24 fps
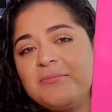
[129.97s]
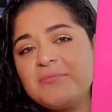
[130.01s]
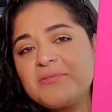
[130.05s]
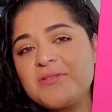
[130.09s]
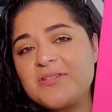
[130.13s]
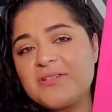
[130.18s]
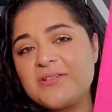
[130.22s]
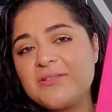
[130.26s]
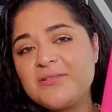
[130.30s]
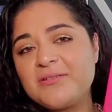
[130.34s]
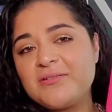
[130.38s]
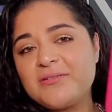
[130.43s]

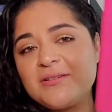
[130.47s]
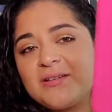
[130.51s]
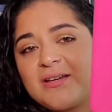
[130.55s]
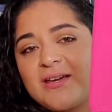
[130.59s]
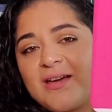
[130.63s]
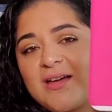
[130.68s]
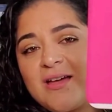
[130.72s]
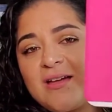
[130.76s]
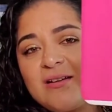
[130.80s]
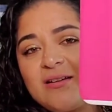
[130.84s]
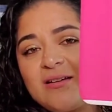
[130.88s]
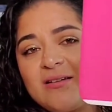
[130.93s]
So
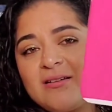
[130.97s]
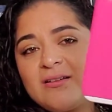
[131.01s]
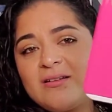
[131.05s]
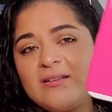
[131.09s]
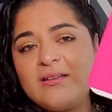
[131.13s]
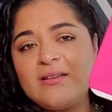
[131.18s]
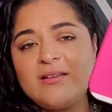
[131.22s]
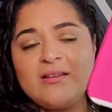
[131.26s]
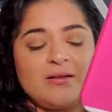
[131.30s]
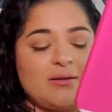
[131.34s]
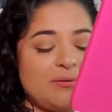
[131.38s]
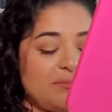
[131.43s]
yeah.
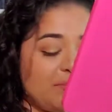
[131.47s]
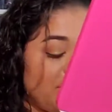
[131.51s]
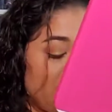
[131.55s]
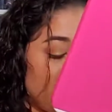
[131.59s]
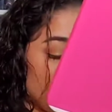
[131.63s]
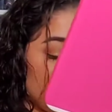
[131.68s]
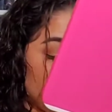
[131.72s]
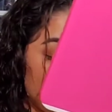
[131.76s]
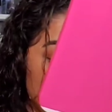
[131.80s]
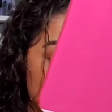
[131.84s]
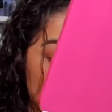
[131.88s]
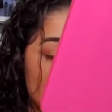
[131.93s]

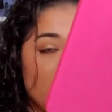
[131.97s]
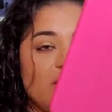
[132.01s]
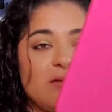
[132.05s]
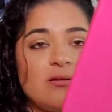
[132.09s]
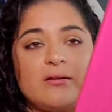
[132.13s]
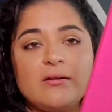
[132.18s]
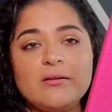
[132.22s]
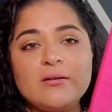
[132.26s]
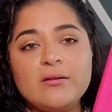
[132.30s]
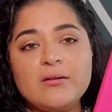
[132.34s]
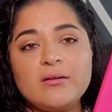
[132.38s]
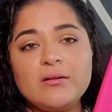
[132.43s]
But
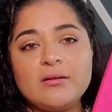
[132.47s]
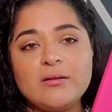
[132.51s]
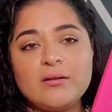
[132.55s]
do